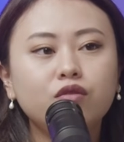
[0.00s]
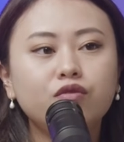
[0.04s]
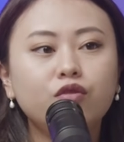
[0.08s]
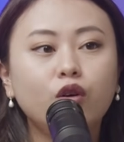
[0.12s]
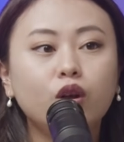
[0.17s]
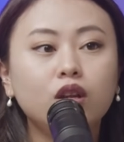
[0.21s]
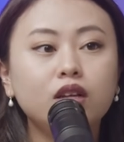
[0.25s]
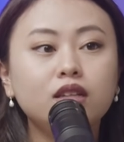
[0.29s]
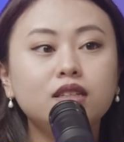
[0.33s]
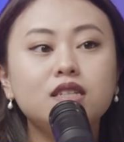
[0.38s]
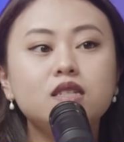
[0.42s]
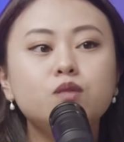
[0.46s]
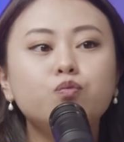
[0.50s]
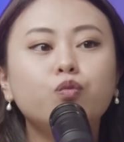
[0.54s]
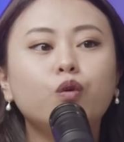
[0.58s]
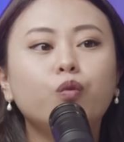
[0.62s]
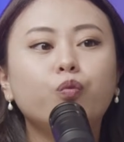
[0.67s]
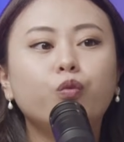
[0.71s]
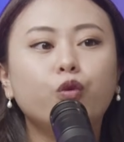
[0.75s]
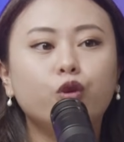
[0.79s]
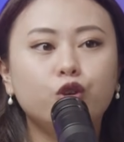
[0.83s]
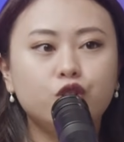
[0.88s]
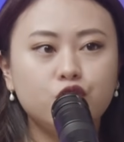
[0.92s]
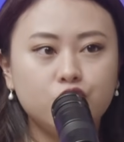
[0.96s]
falling
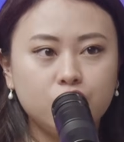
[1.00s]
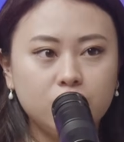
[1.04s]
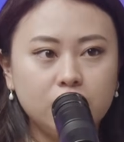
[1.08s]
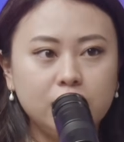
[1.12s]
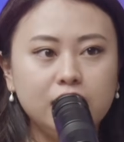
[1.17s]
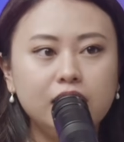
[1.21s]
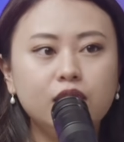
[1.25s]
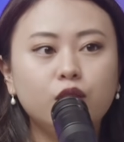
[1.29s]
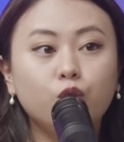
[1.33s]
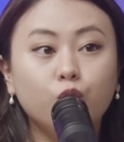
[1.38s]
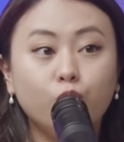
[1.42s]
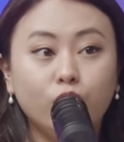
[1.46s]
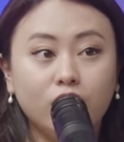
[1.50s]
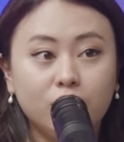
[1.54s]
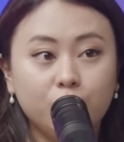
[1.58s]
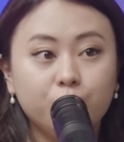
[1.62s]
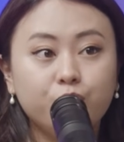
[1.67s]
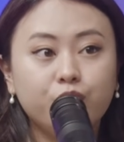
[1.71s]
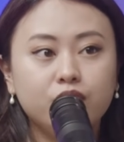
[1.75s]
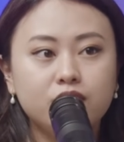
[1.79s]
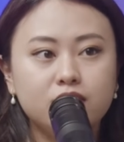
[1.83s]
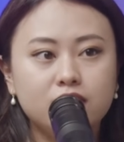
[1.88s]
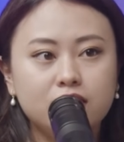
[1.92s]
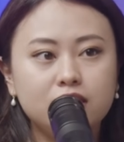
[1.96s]
disproportionately on one
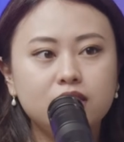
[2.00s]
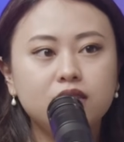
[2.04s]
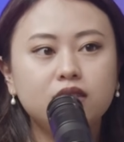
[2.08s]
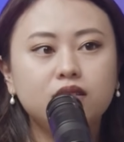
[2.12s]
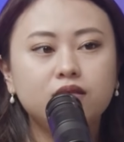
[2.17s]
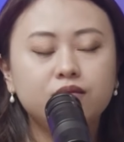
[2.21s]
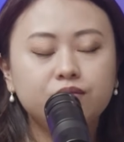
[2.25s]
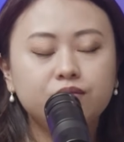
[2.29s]
person.